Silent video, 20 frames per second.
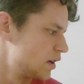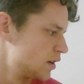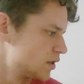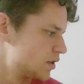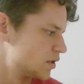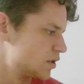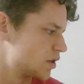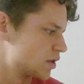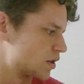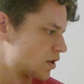
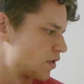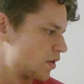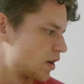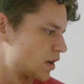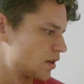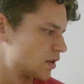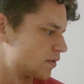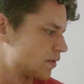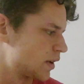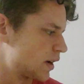So you just go
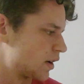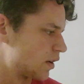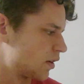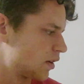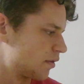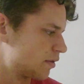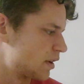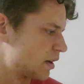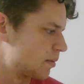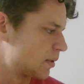ahead and divide
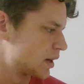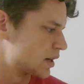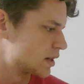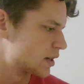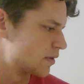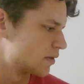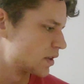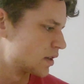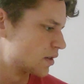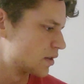all of that by
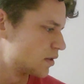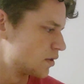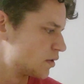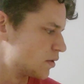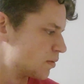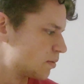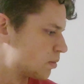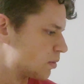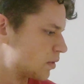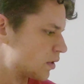
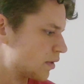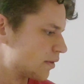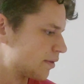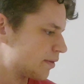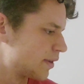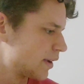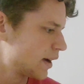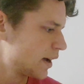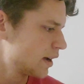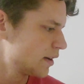
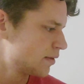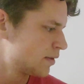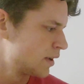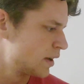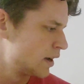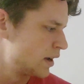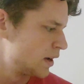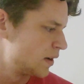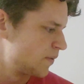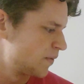72.5,
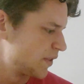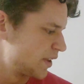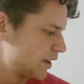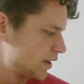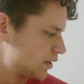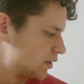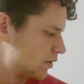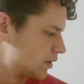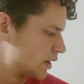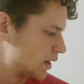
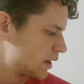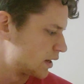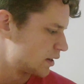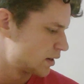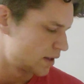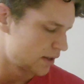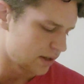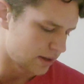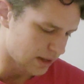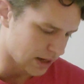and you
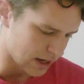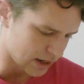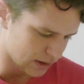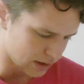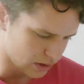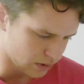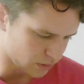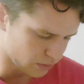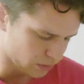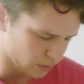get that
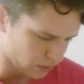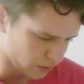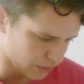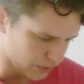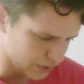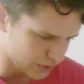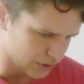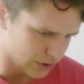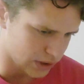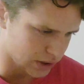
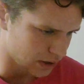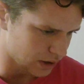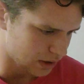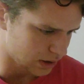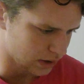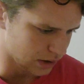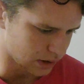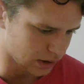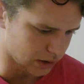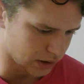equals,
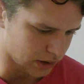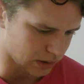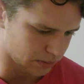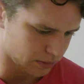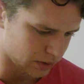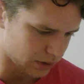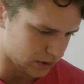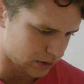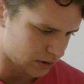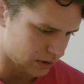
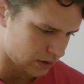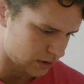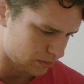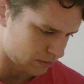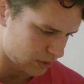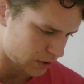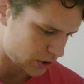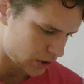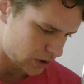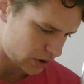where is
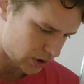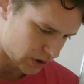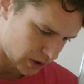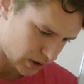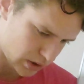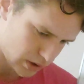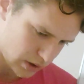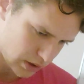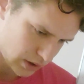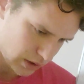my cheat
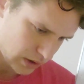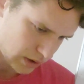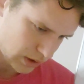sheet?